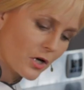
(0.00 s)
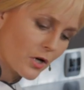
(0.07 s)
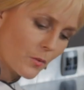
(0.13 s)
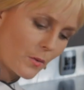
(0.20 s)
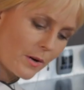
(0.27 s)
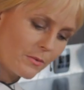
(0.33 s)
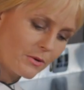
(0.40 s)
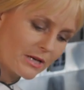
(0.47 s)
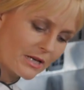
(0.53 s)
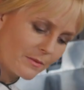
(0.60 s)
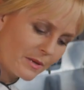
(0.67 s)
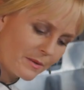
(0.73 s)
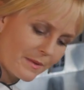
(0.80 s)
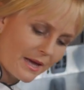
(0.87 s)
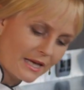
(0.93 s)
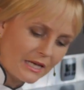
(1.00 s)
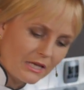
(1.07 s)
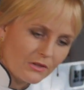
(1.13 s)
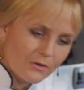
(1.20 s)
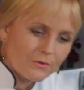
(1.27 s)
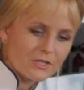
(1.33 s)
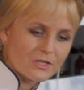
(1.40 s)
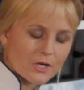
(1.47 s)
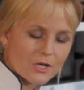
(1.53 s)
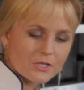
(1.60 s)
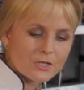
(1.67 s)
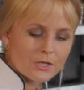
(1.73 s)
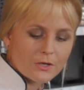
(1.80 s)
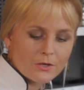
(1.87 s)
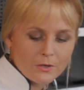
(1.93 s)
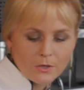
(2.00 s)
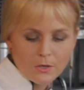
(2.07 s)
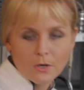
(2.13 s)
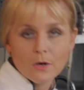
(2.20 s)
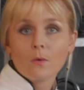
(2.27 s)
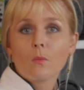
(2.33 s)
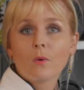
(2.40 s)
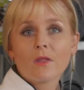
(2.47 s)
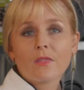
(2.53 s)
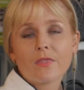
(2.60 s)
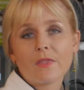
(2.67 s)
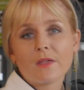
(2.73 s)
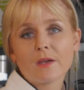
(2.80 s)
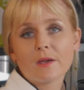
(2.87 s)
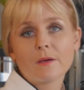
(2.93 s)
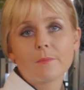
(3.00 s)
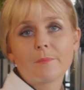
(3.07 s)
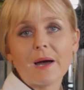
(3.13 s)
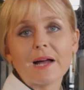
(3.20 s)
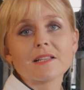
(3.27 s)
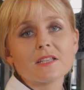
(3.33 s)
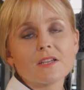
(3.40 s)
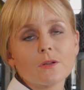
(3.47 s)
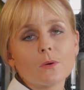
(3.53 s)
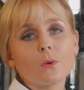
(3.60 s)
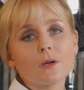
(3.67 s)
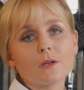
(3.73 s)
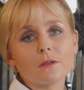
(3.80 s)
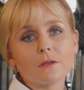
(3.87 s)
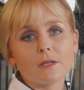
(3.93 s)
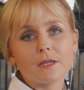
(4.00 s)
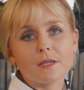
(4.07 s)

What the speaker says: on where we're going to be making the risotto with the butter and oil.